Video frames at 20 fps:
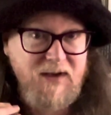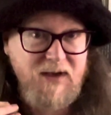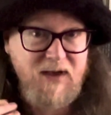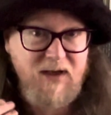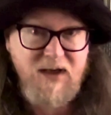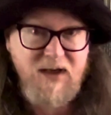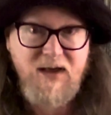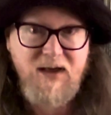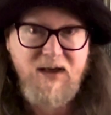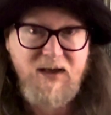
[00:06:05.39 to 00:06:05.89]

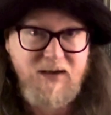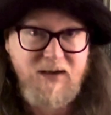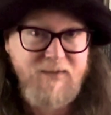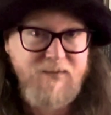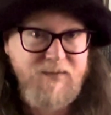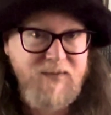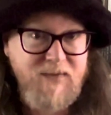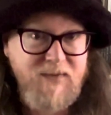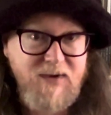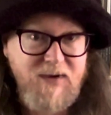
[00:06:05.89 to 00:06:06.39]
Uh,
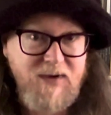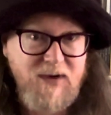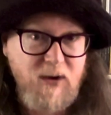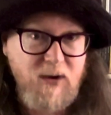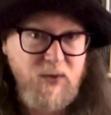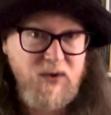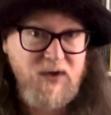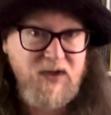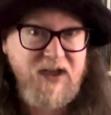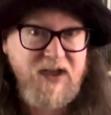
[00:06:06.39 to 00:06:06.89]
I
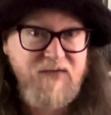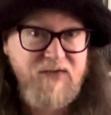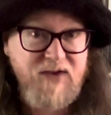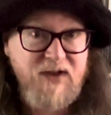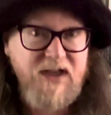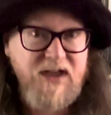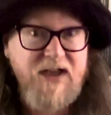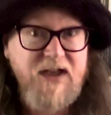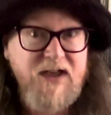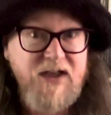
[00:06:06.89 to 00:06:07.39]
will leave a
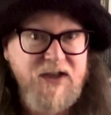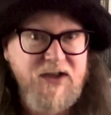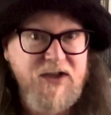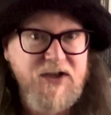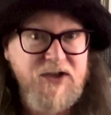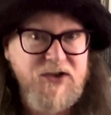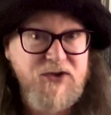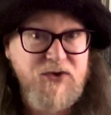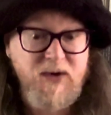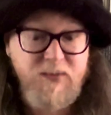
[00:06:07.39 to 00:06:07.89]
link in the
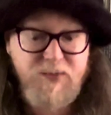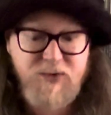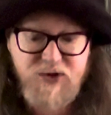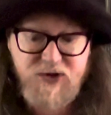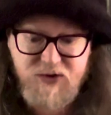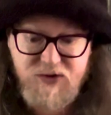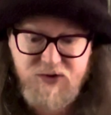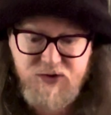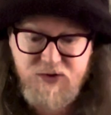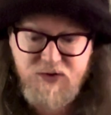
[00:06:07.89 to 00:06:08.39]

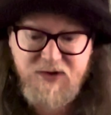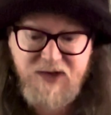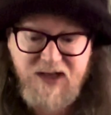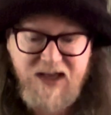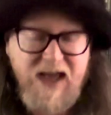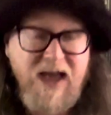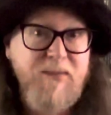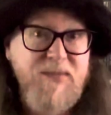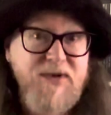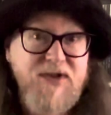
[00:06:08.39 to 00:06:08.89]
description to
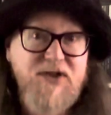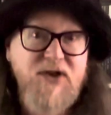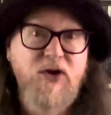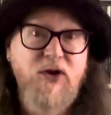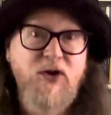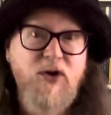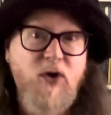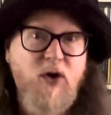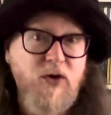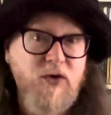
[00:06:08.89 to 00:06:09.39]
the
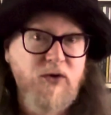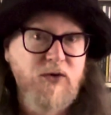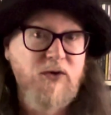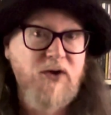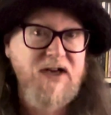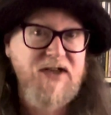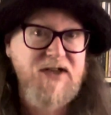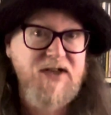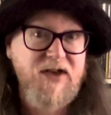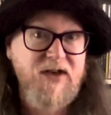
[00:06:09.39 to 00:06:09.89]
episode on
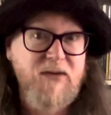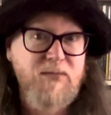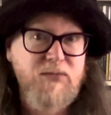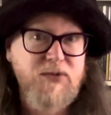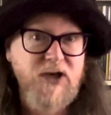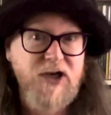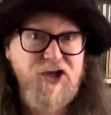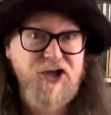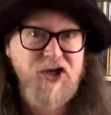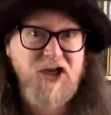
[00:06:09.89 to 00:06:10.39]
Grace Under
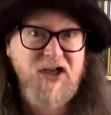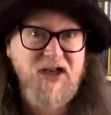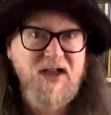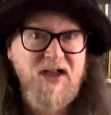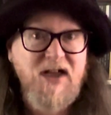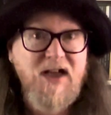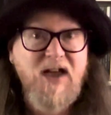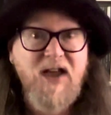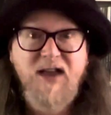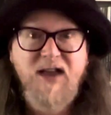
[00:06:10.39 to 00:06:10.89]
Pressure
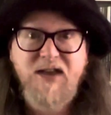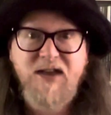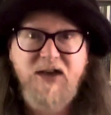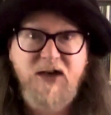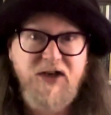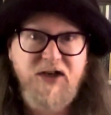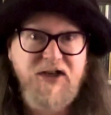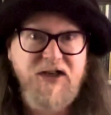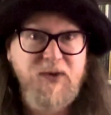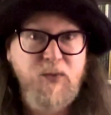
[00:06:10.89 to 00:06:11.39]
that
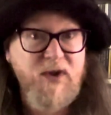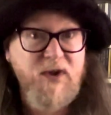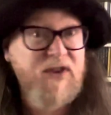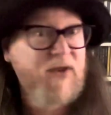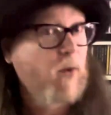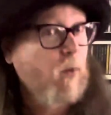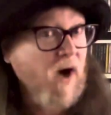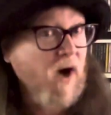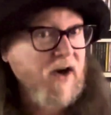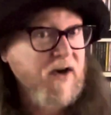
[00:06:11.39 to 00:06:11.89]
I did with
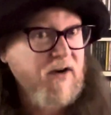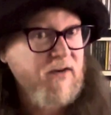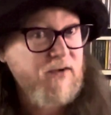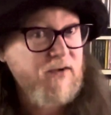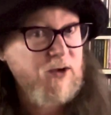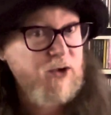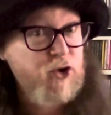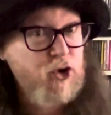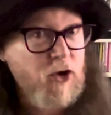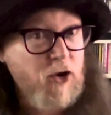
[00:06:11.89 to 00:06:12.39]
the
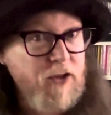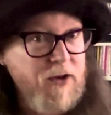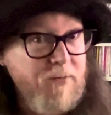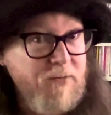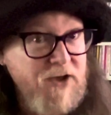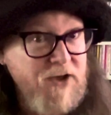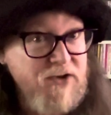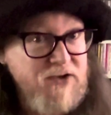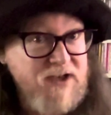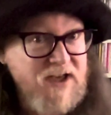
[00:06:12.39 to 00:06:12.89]
wonderful John the
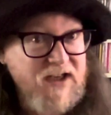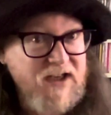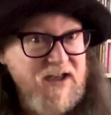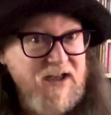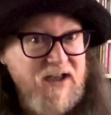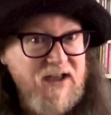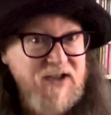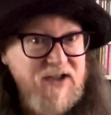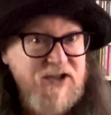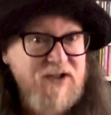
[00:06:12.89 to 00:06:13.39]
Music
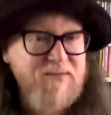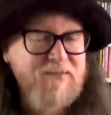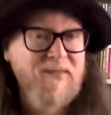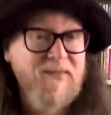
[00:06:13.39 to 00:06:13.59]
Nut.